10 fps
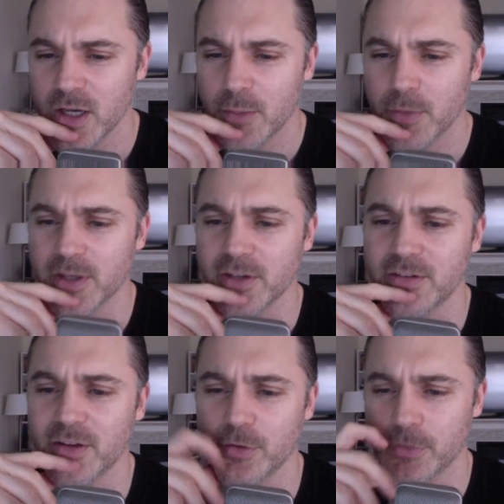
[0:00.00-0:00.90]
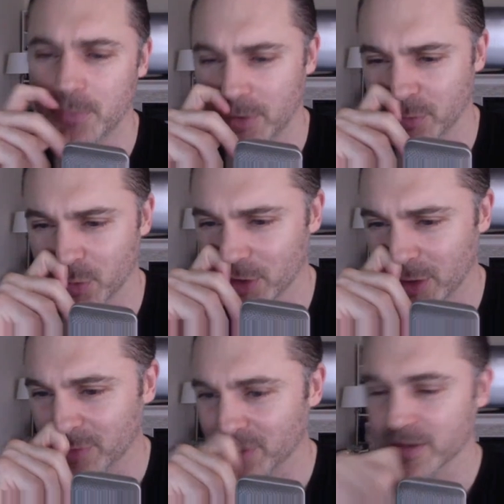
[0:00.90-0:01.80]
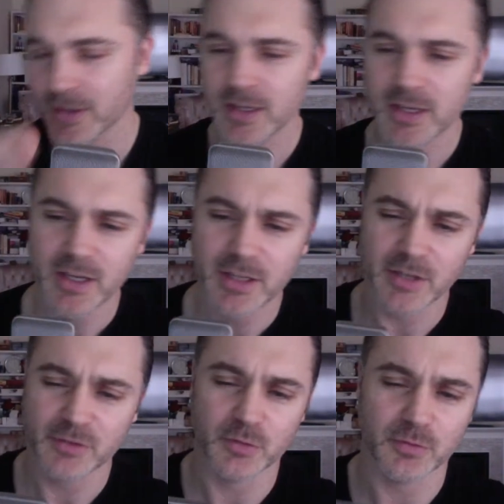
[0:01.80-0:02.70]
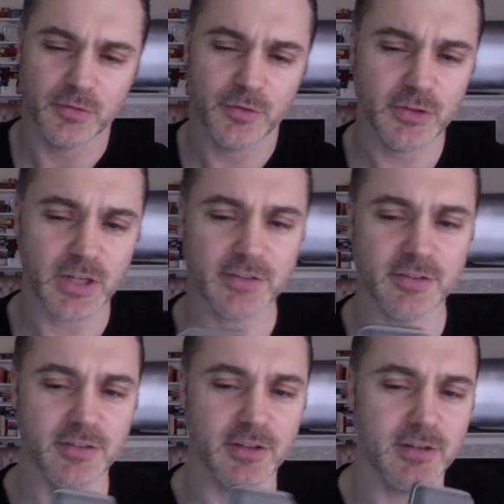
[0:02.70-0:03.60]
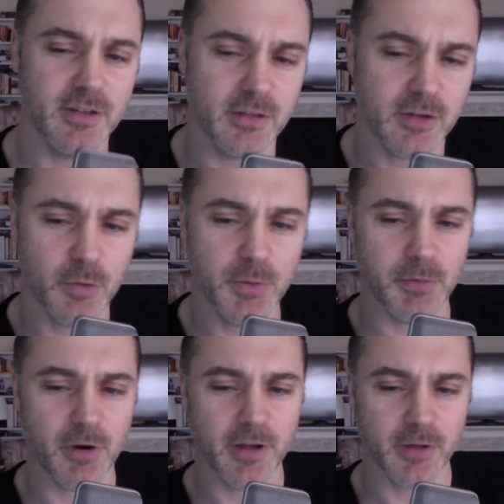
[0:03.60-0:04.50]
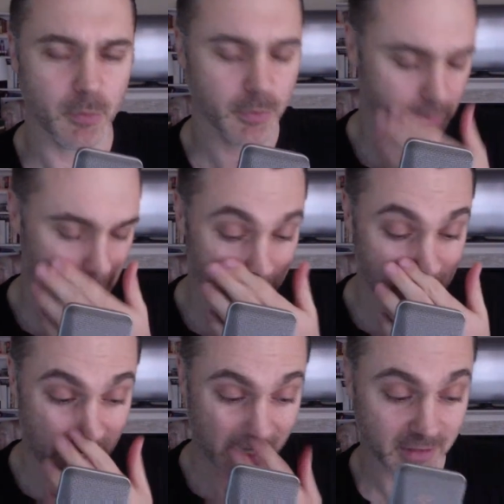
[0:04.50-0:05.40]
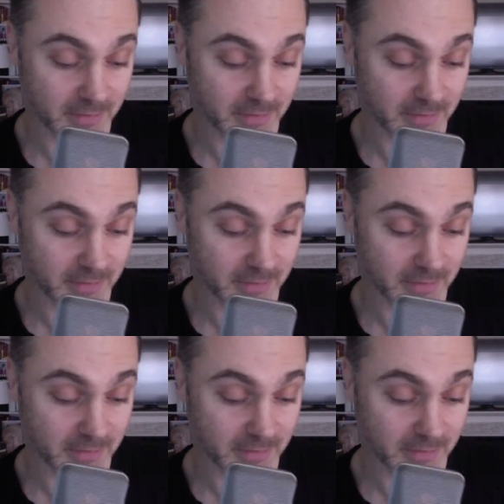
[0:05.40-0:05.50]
but can you tell us about his work ethic? Yeah, so Phil Jackson said that Kobe Bryant was a maniac,